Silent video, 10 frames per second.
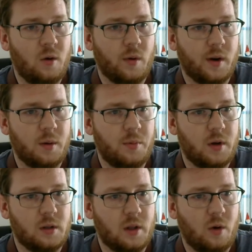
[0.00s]
We're gonna
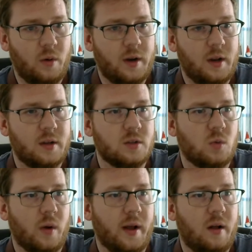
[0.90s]
put a low one in
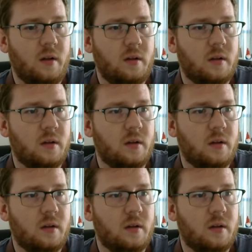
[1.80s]
as well.